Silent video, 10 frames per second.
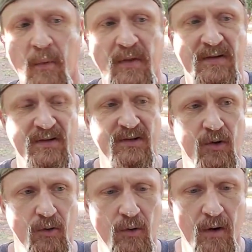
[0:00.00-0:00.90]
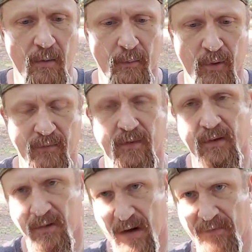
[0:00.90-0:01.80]
But this is so
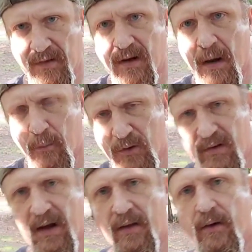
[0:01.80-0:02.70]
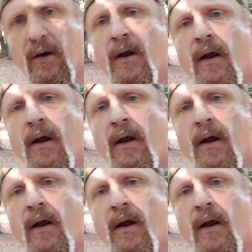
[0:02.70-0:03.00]
perfectly crafted and put together